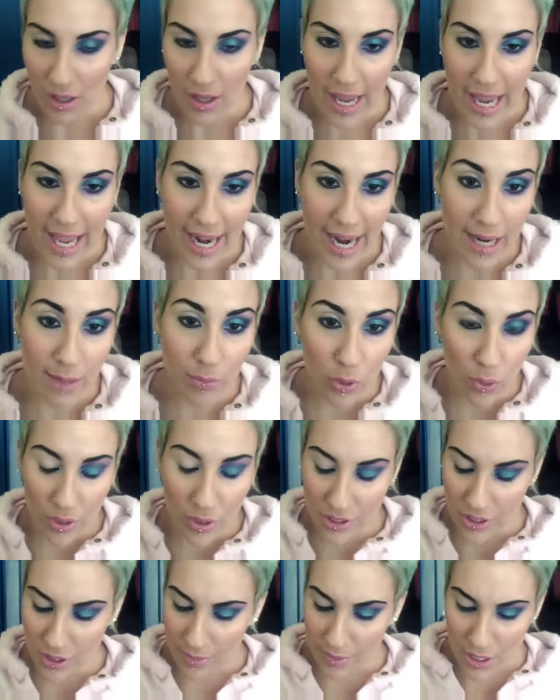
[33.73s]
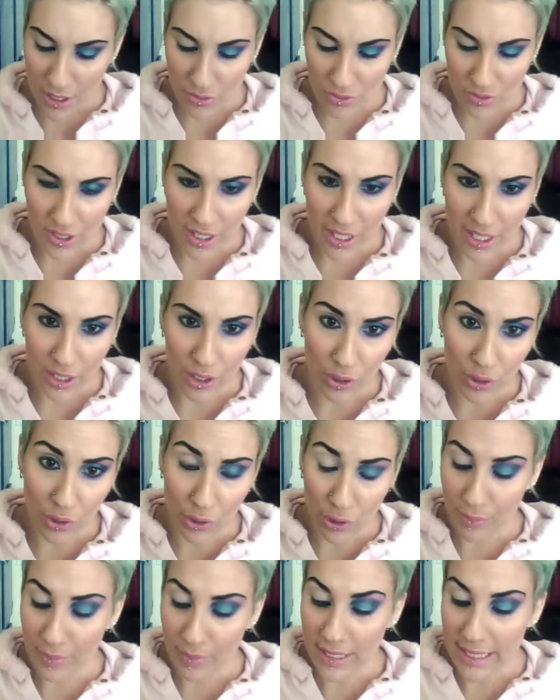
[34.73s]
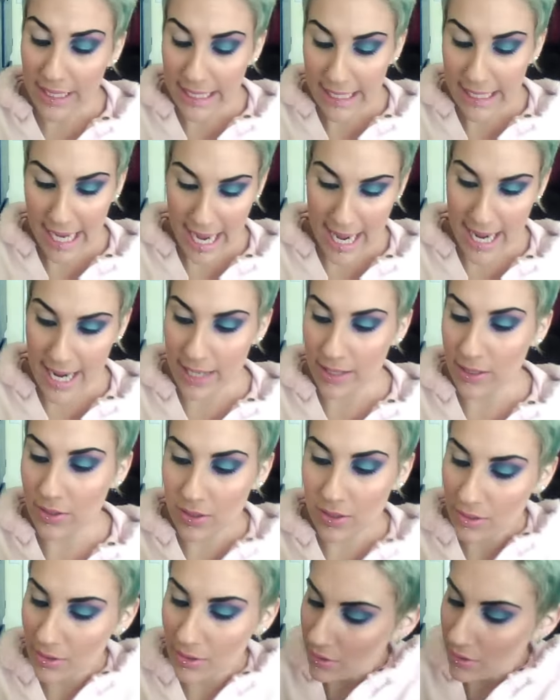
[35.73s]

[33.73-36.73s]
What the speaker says: and I am going to be using Urban Decay's